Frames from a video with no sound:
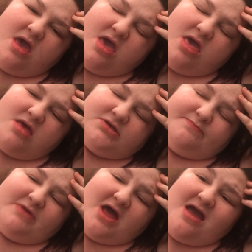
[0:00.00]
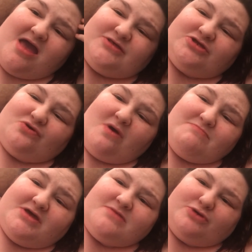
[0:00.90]
And, but, you know, I'm
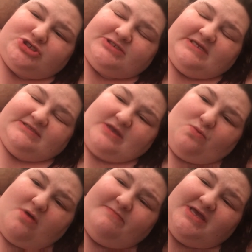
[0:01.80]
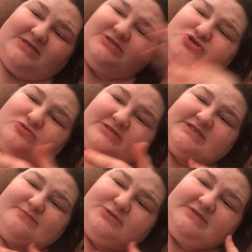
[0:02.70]
gonna purchase things I want because, you know,
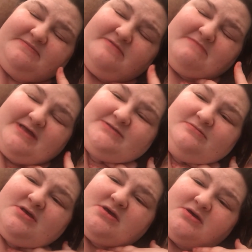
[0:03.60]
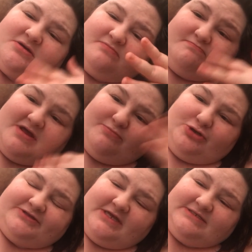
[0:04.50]
it's supposed to be my
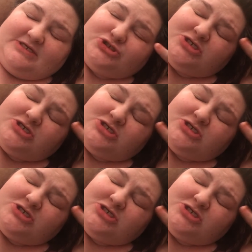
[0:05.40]
birthday / Christmas